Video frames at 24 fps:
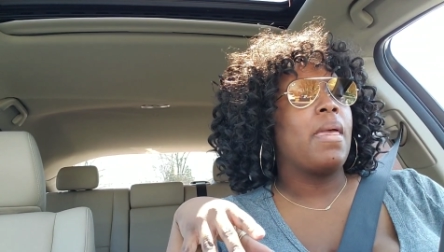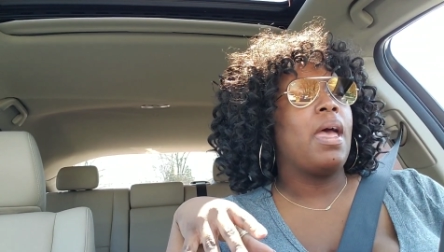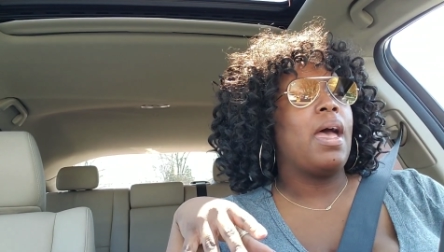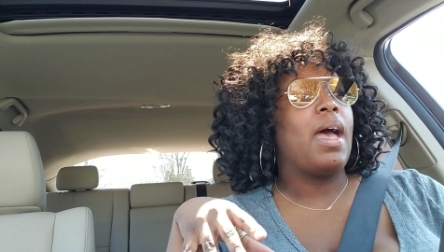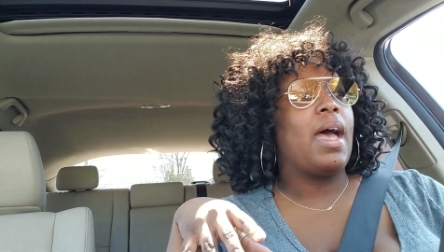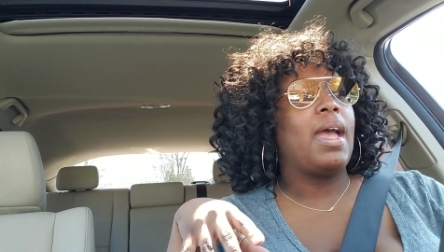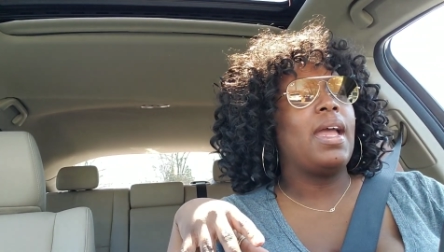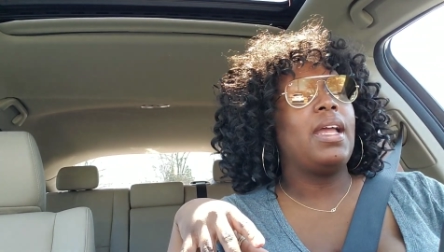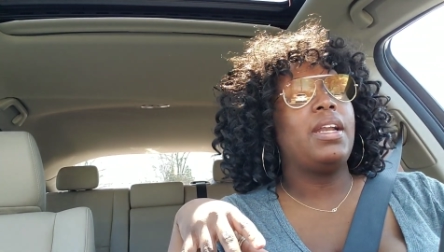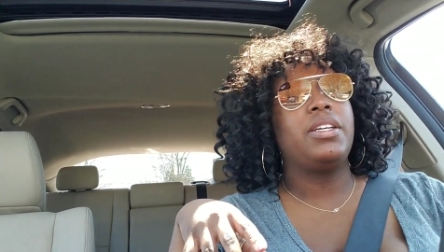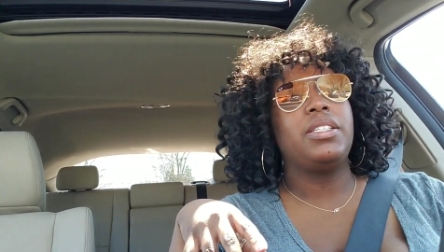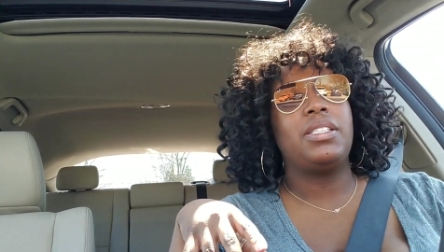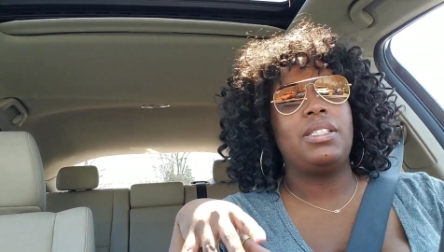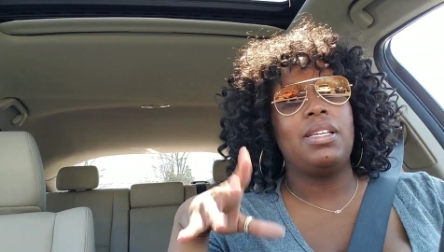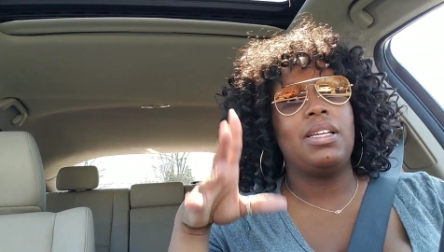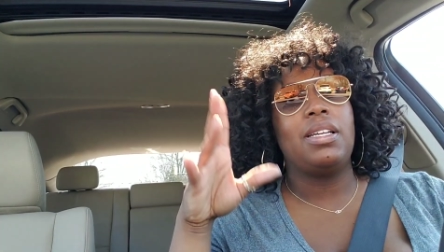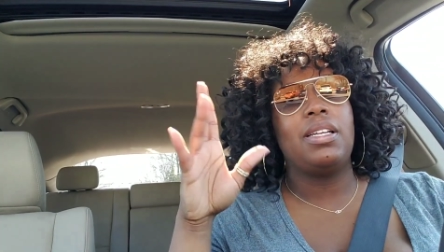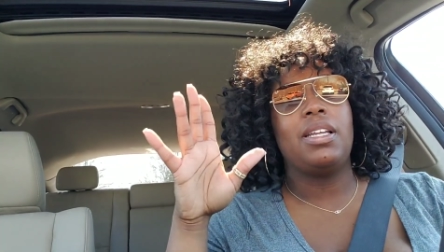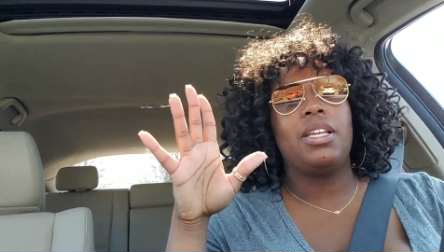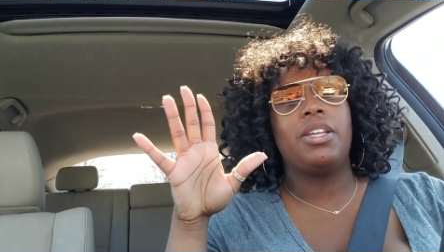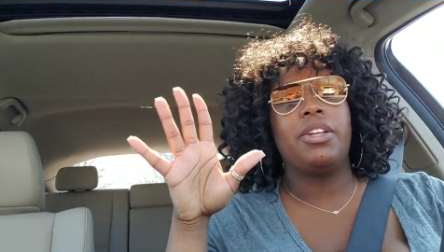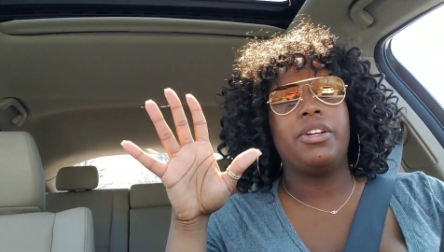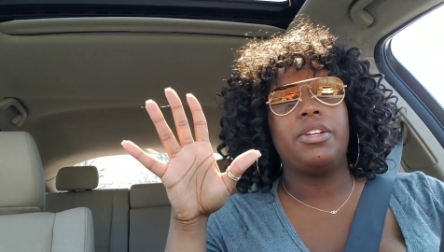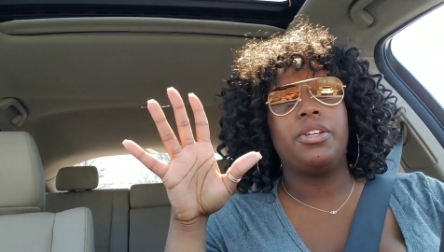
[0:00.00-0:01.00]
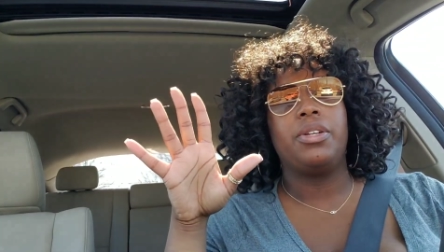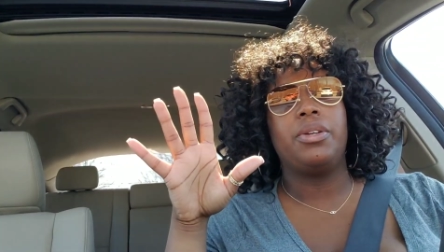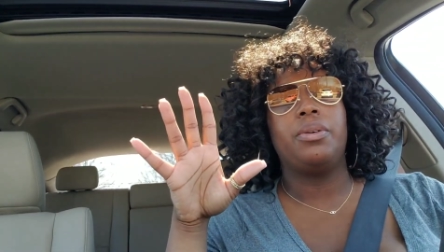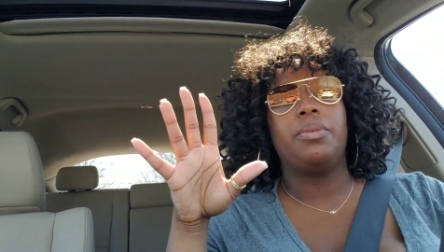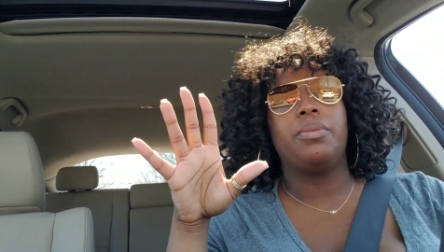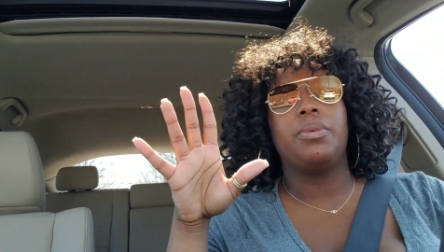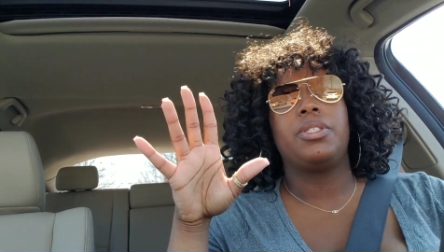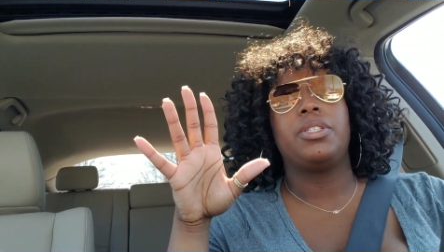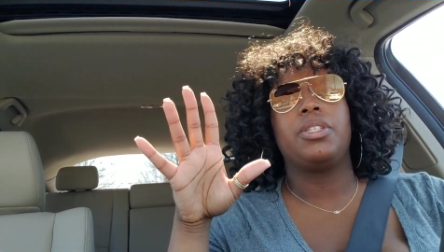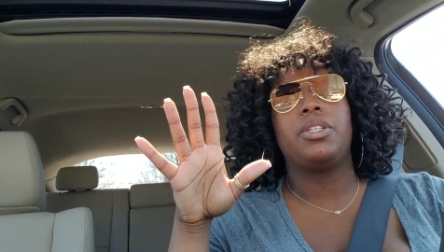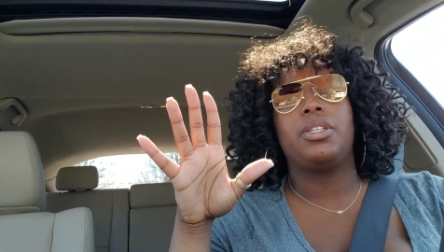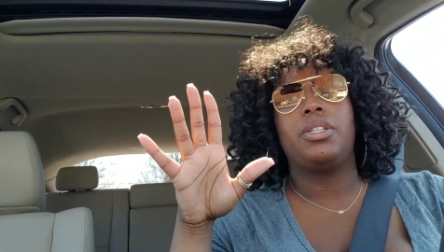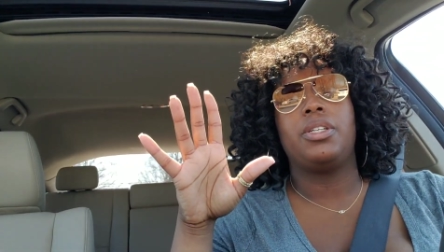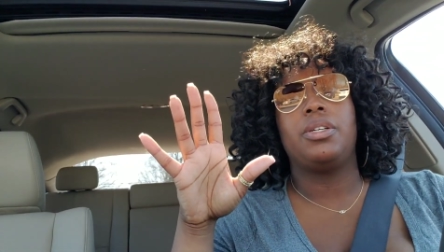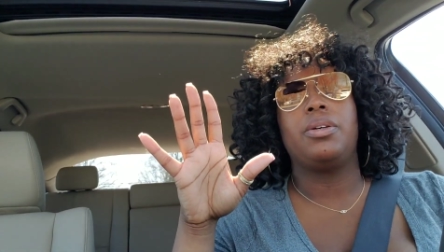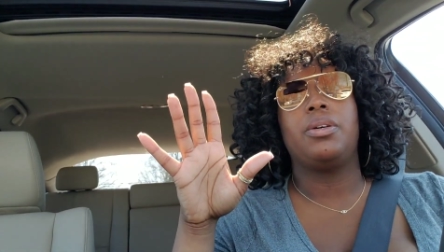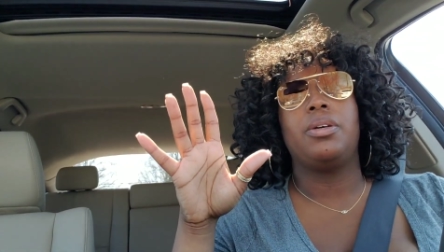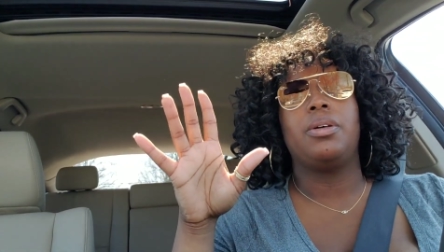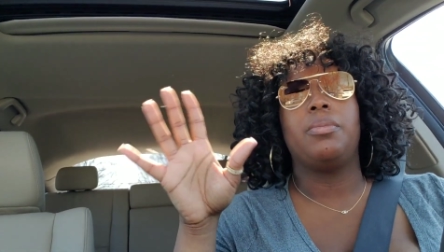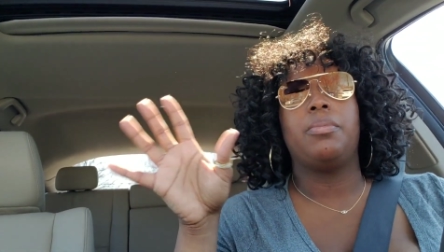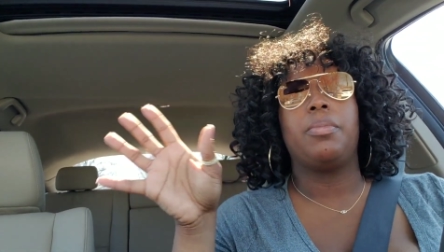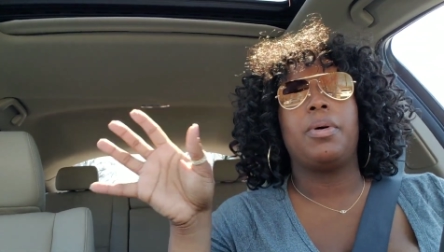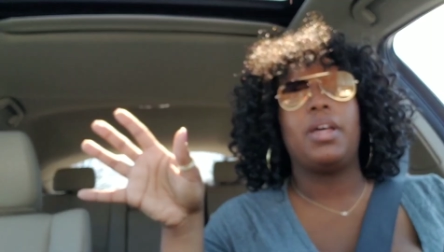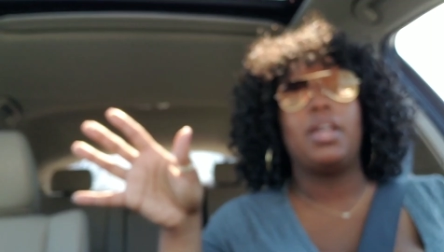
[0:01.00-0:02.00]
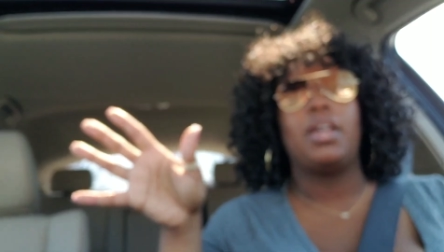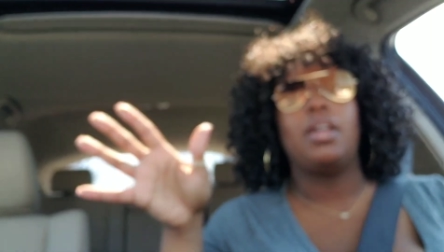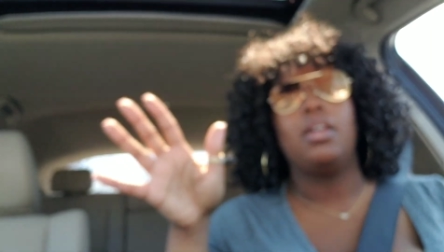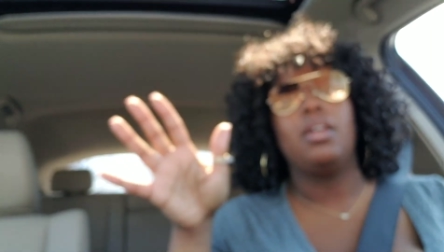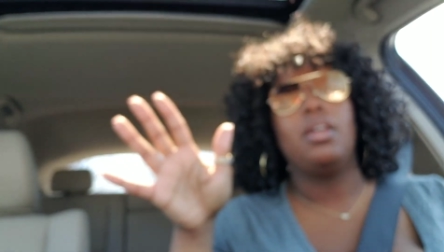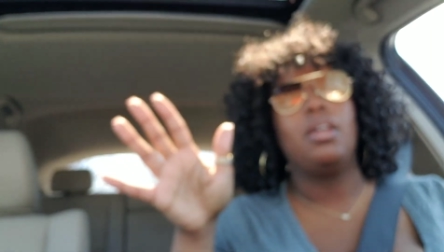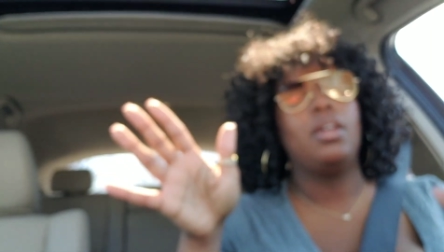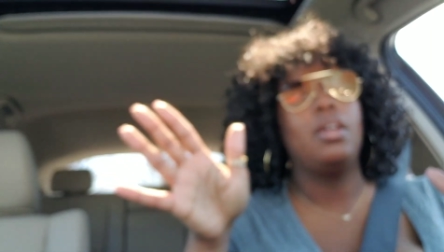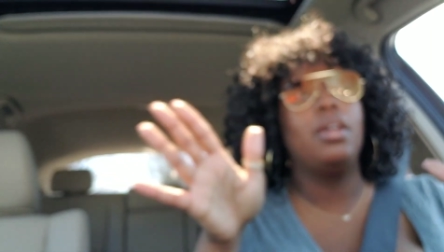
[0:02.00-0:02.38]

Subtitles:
I understand that you're doing what you're doing, but